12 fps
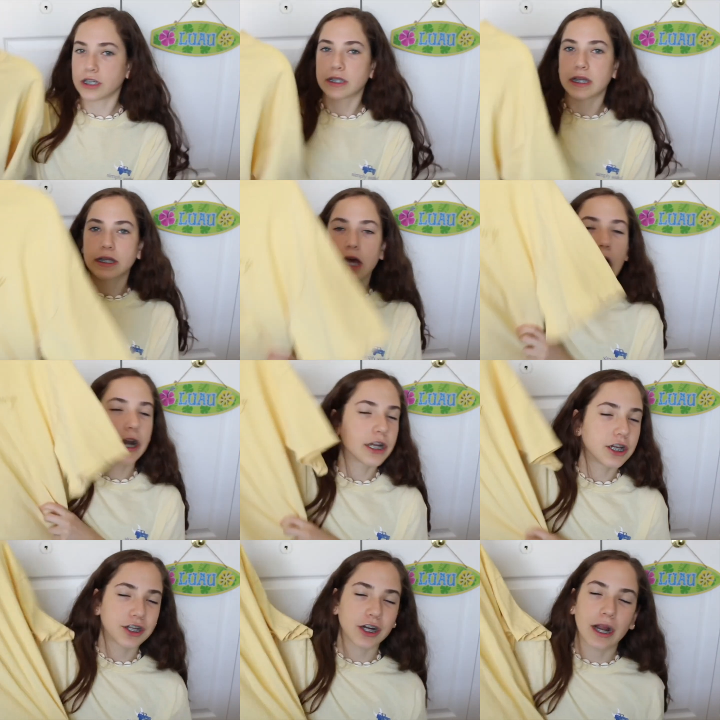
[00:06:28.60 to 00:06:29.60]
just this
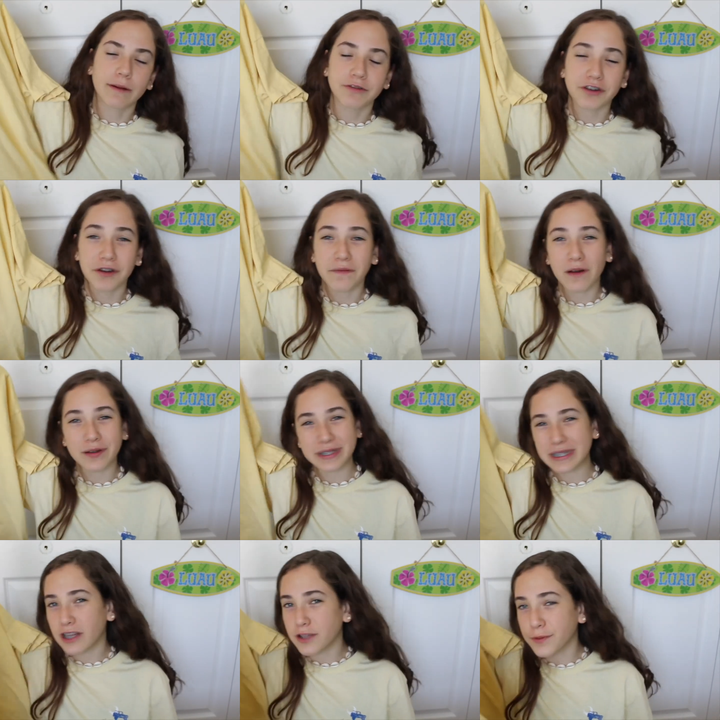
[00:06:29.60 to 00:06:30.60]
honey shirt. I'm sure you've all
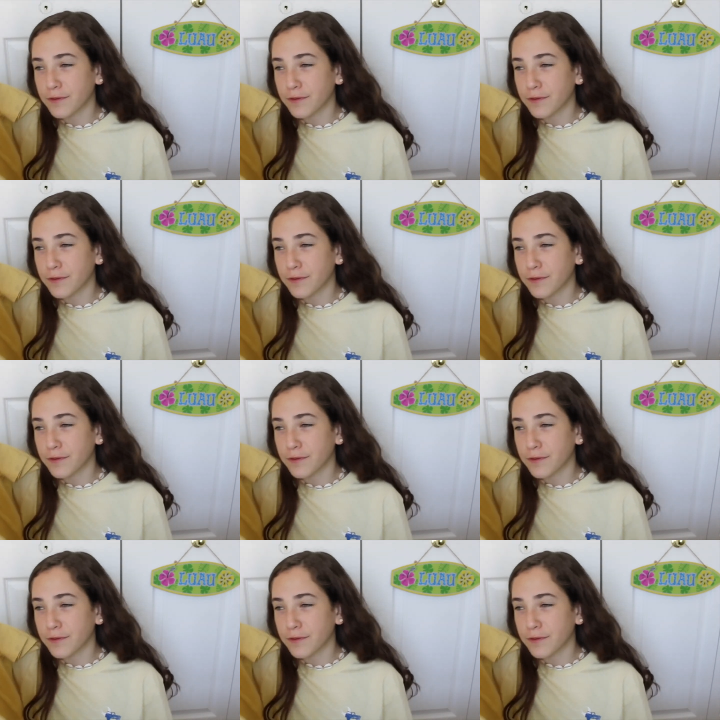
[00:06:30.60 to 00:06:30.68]
seen this